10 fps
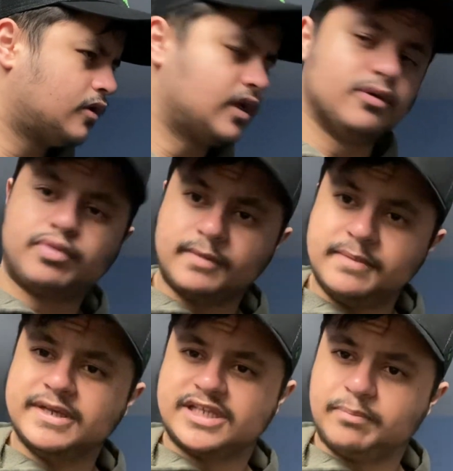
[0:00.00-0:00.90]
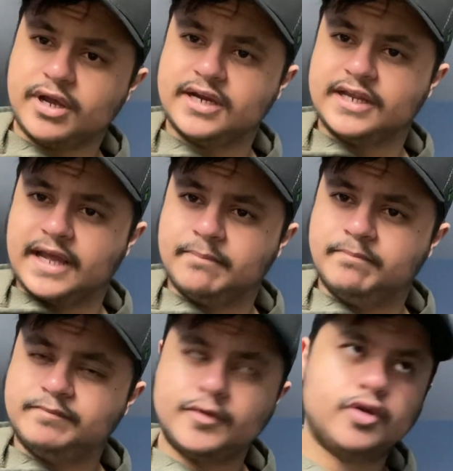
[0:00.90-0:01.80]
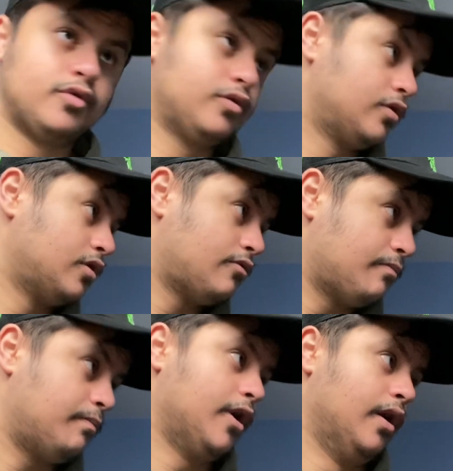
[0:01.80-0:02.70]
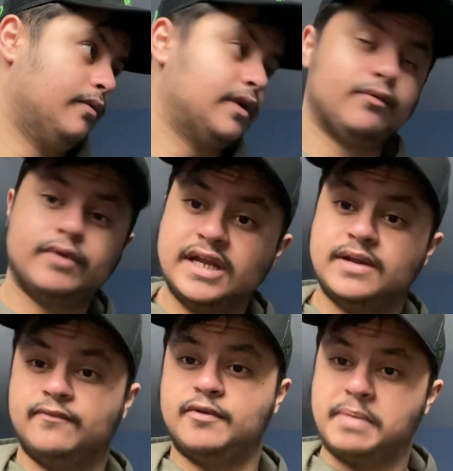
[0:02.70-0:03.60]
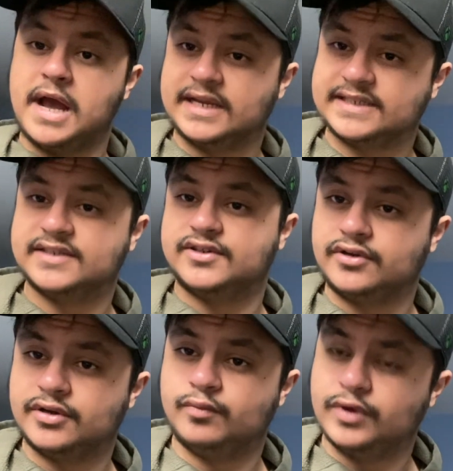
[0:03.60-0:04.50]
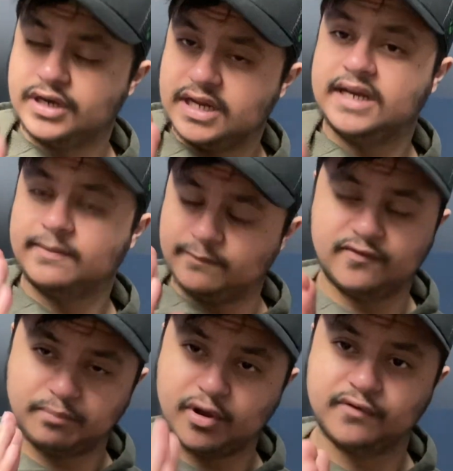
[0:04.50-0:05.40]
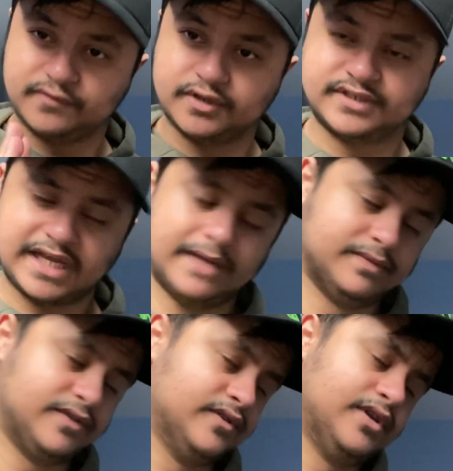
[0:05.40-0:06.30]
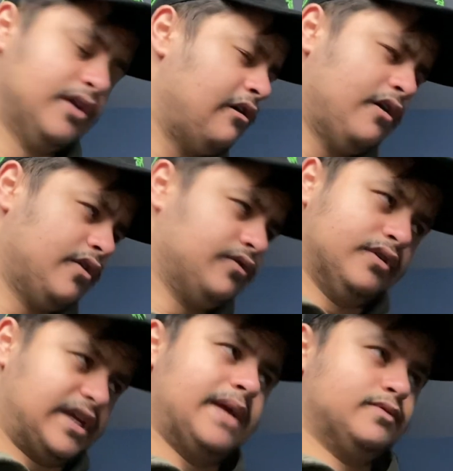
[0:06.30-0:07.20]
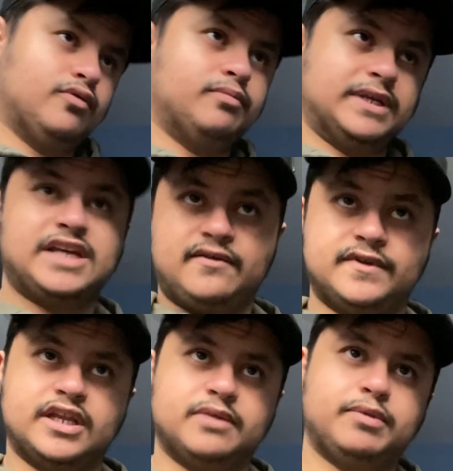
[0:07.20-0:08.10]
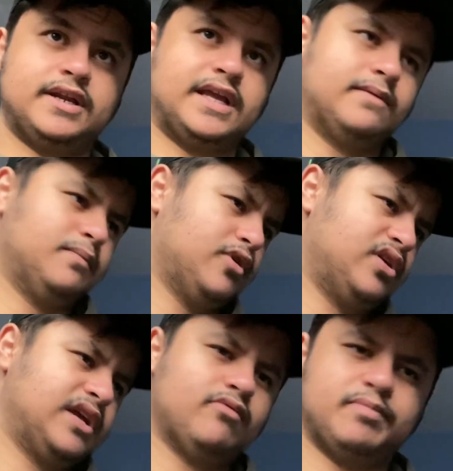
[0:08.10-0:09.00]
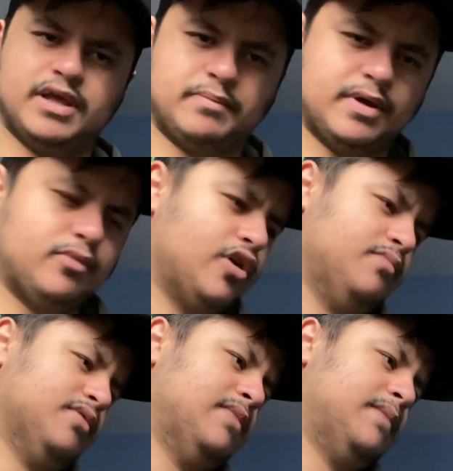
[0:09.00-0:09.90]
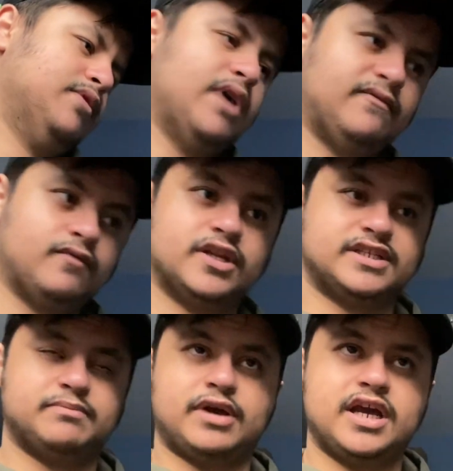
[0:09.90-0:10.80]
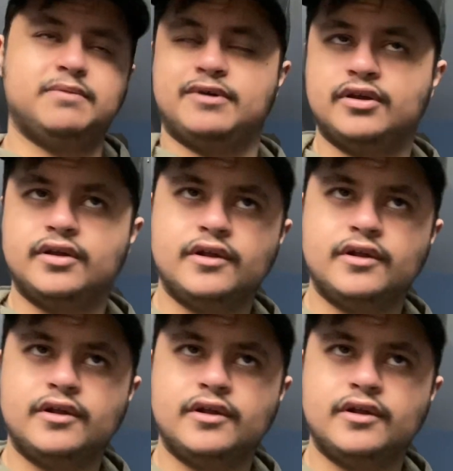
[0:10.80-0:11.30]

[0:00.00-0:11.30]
he'll probably miss the Burnley game. But we need him for Palace and Tottenham. We need him for both of those games because those games will be tougher than the Burnley game. The Burnley game will be a bit more open. Maybe we'll have runners in behind, but